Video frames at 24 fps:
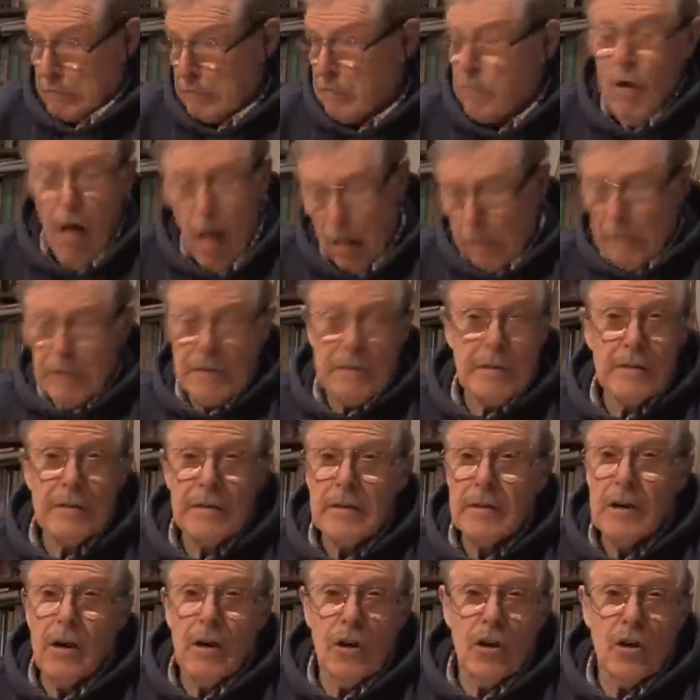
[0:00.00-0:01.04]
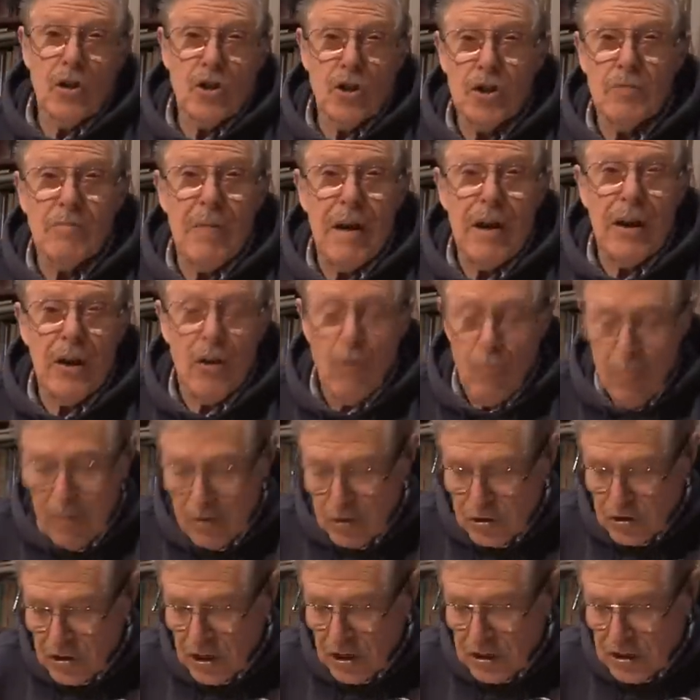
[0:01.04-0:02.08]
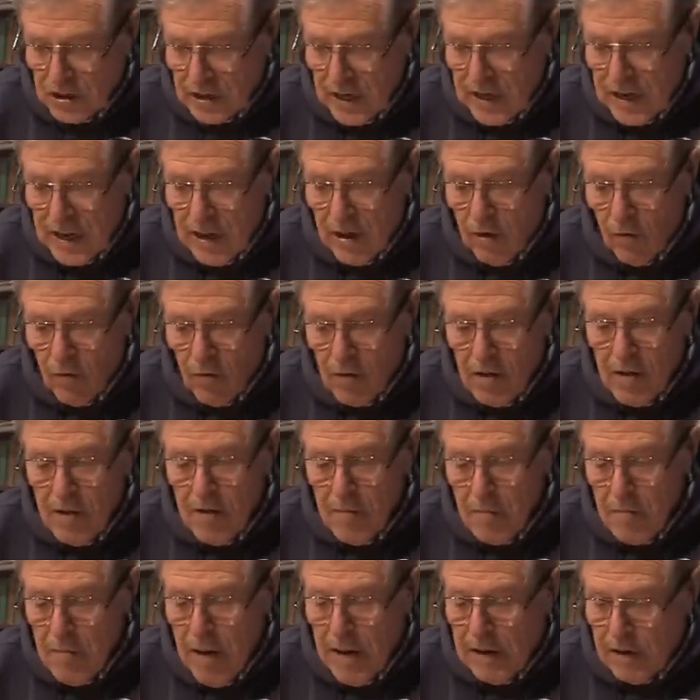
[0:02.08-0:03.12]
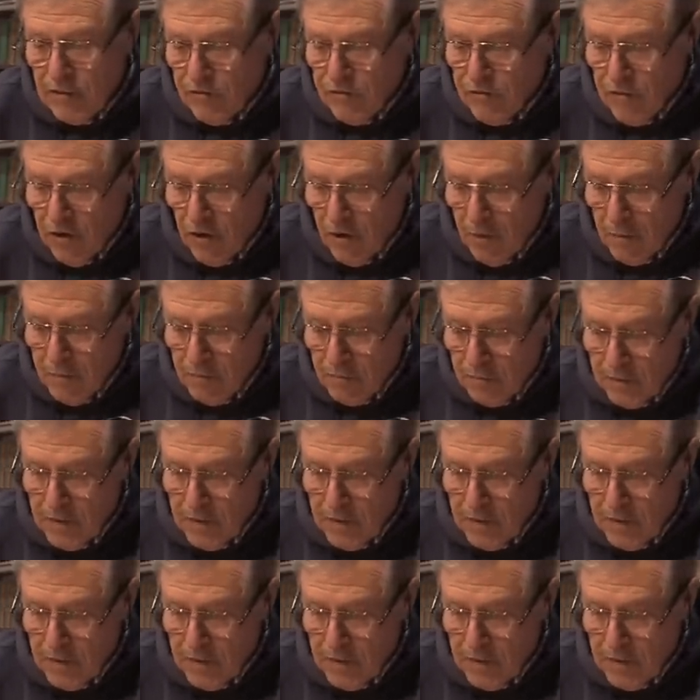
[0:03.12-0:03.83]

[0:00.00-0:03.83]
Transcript: I can smell it and almost taste it now, maggot farm.